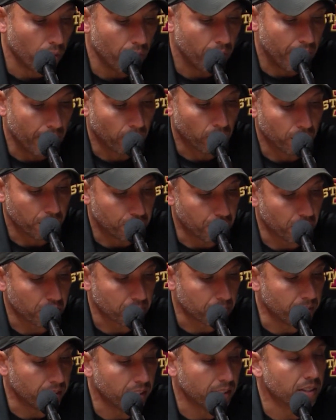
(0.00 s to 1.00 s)
their
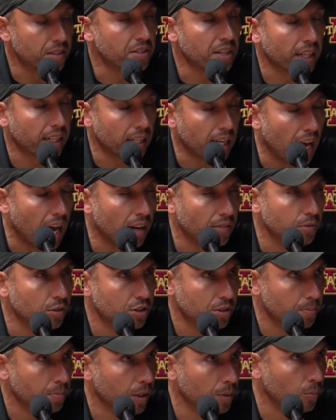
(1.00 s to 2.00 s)
adjustment in the second half
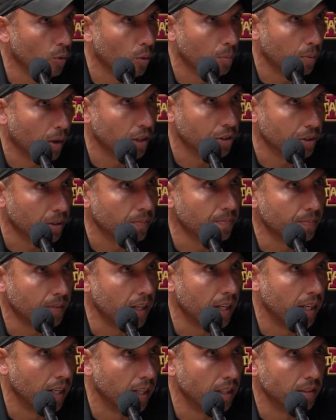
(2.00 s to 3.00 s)
was to bring more pressure,
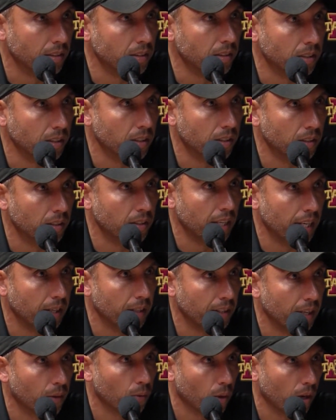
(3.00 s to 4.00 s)
and
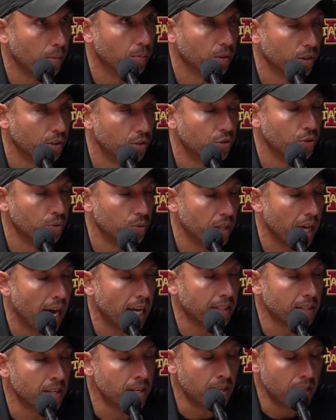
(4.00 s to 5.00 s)
they were able to do
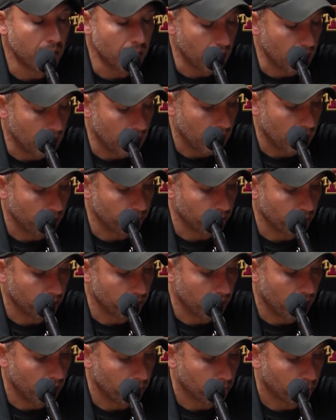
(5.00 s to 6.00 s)
that.
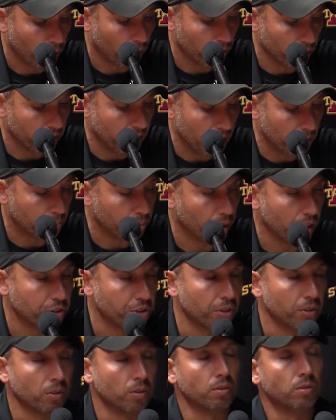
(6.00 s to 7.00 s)
And part of that
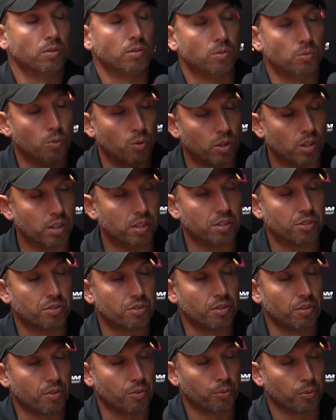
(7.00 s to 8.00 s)
pressure
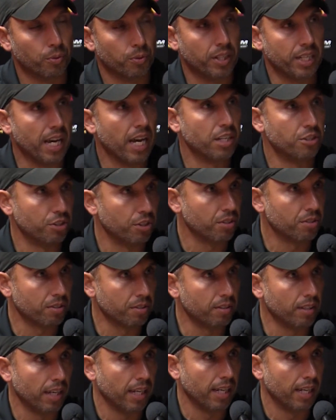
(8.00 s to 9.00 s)
was through the edges.
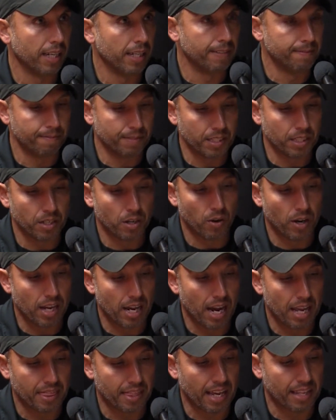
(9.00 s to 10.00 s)
And, you know,
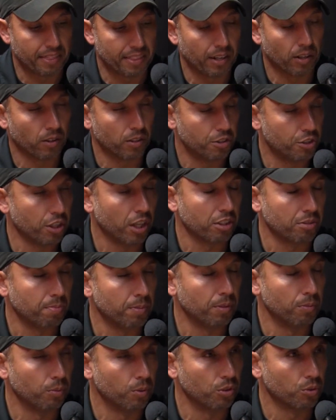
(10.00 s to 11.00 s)
I thought their
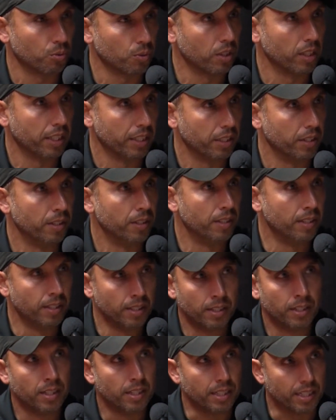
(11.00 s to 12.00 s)
adjustment was really good.
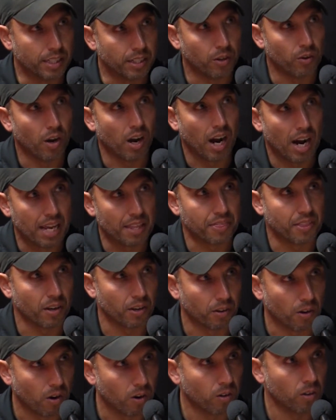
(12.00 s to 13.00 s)
You know, I
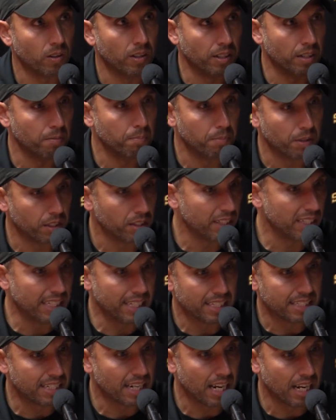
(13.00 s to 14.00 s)
thought our inability
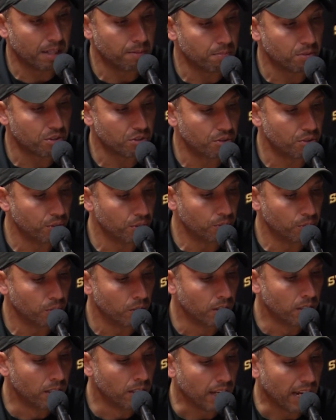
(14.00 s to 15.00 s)
at times to
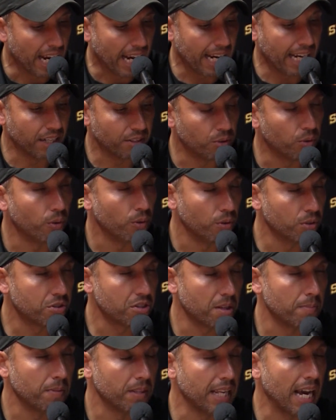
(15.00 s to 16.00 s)
handle
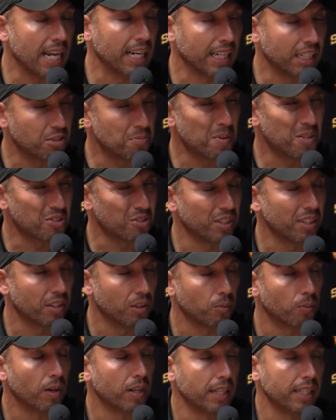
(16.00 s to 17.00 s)
some of that, especially in
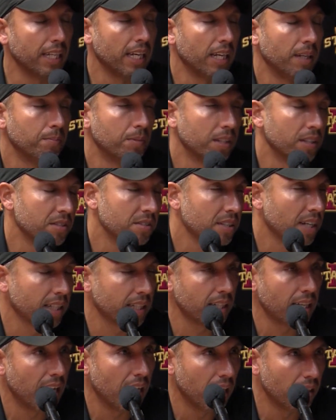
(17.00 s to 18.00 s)
the running game in the
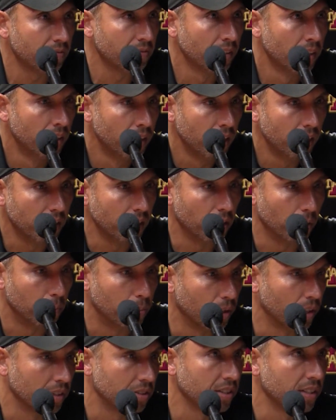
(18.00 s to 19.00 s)
second half, you know,
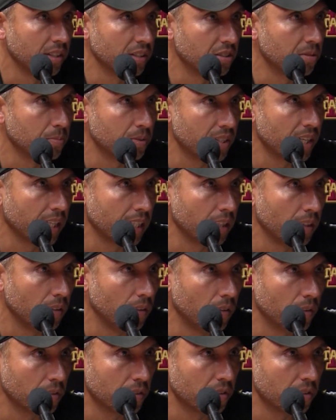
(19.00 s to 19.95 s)
put us into some second and long